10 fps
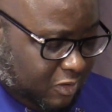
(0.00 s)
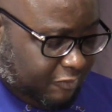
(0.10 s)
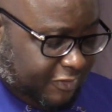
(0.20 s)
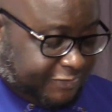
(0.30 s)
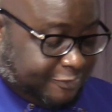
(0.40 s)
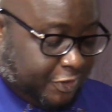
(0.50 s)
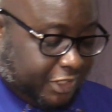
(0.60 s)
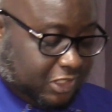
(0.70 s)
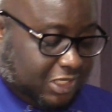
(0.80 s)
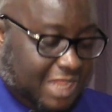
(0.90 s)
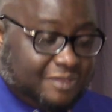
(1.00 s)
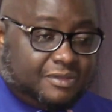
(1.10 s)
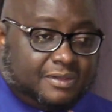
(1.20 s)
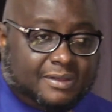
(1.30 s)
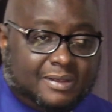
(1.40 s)
We've spoken at
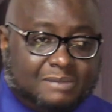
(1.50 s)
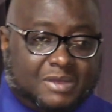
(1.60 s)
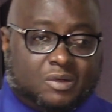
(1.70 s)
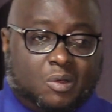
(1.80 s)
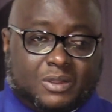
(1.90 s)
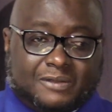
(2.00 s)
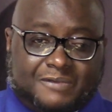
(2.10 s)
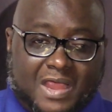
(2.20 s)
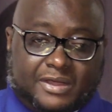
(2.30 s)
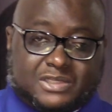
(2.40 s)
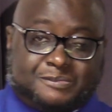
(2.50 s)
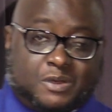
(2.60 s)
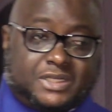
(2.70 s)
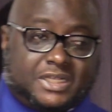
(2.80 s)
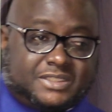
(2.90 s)
length about all the various
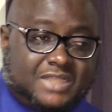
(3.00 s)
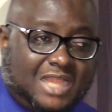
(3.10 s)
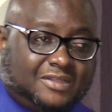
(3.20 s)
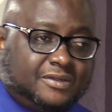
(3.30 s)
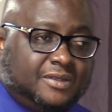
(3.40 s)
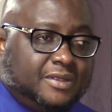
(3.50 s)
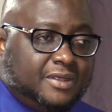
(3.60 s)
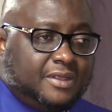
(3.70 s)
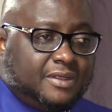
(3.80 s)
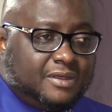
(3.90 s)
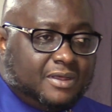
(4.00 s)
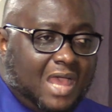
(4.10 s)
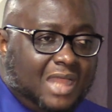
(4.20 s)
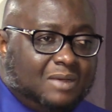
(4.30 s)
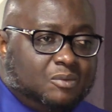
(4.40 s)
projects that
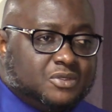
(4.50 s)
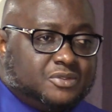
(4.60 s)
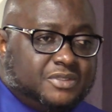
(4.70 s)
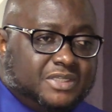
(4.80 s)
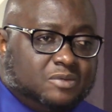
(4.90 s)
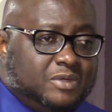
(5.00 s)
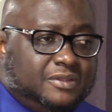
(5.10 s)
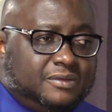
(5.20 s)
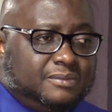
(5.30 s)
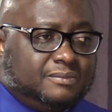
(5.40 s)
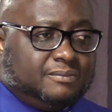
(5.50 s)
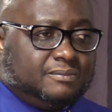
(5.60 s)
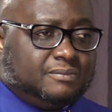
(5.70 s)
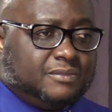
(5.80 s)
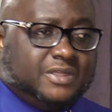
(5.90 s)
Ghana wants to deal with
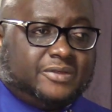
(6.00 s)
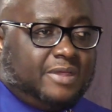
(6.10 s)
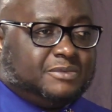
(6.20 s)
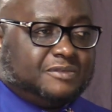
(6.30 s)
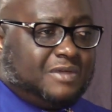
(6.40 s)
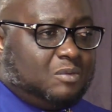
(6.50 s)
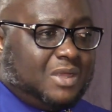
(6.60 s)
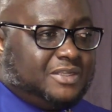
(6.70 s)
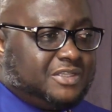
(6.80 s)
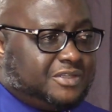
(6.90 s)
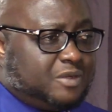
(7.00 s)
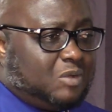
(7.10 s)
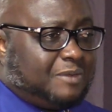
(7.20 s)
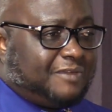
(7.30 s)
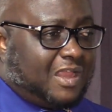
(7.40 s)
in terms of our one district,
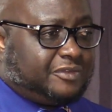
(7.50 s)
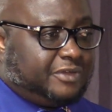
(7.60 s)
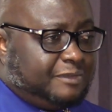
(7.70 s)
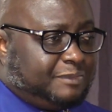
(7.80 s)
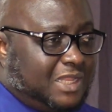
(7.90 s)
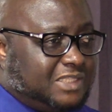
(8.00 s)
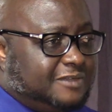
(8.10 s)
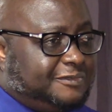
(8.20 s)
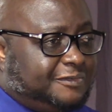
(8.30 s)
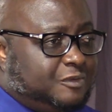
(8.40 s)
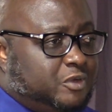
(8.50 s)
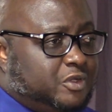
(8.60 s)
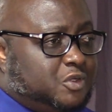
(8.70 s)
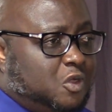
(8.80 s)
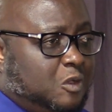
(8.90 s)
one factory, planting for food
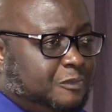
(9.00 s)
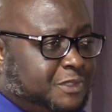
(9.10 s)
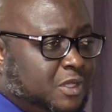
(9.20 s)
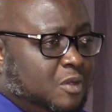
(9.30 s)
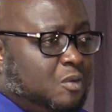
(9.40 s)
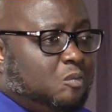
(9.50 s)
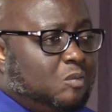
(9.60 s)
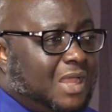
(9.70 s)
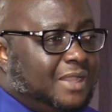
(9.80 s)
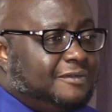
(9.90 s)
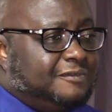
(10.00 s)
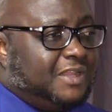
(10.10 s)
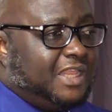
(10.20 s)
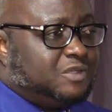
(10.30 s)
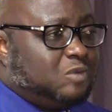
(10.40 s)
and jobs, one
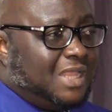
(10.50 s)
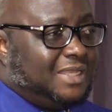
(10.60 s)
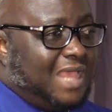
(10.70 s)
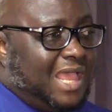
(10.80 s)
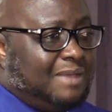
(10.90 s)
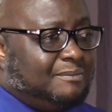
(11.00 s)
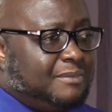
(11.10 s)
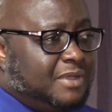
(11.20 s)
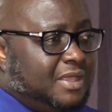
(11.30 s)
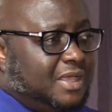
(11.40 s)
village, one dam, um,